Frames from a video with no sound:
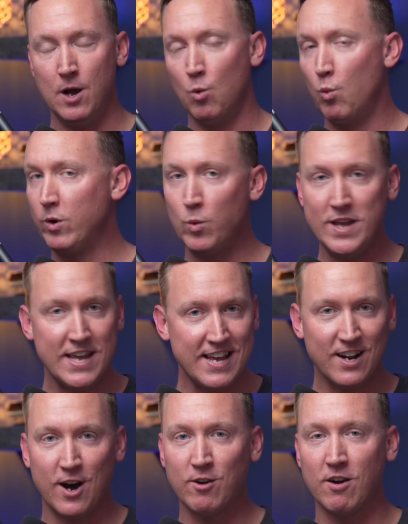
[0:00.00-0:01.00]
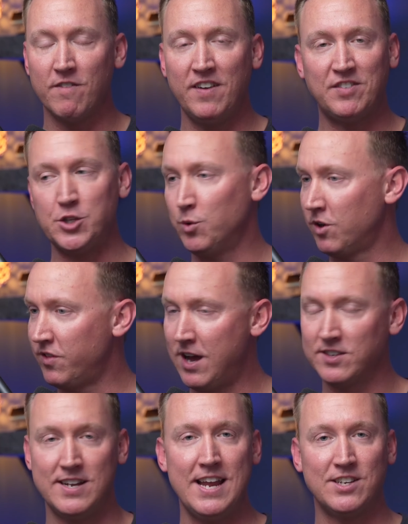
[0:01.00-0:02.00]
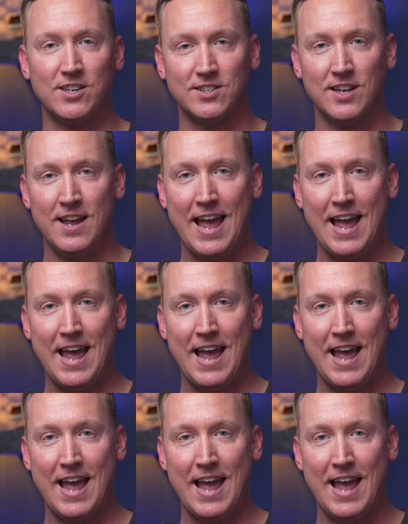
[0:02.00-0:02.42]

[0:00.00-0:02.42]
When we hit 150, 200,000 agents,